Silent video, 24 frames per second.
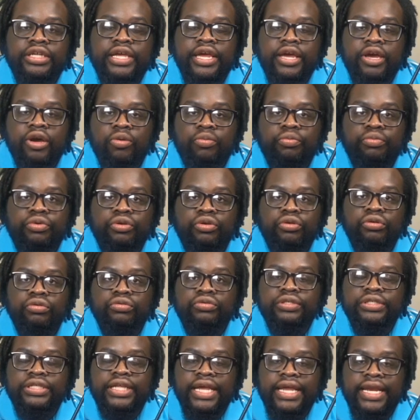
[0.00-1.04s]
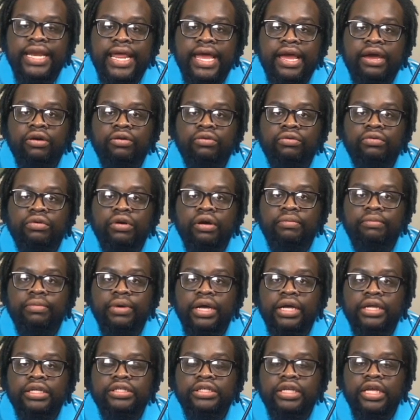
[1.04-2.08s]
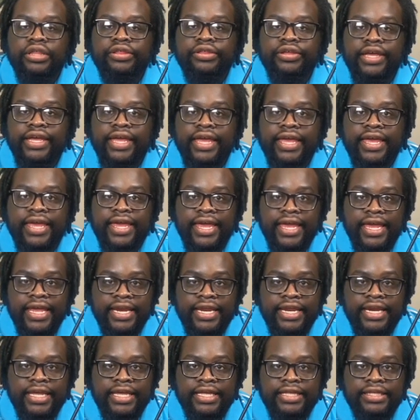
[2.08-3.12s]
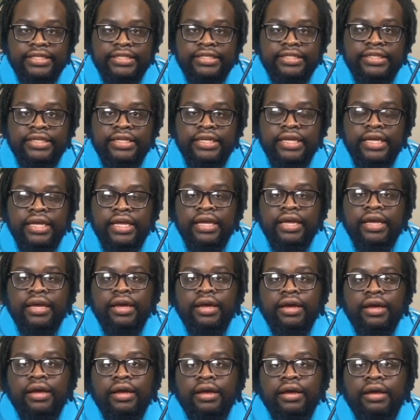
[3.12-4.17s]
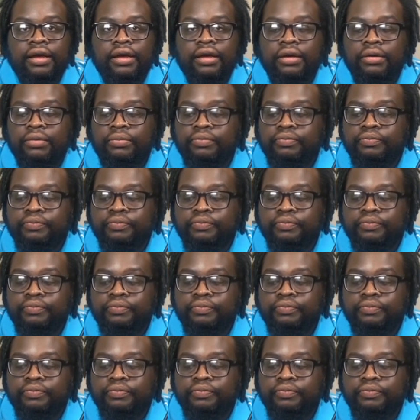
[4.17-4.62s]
help you stand out amongst other candidates. But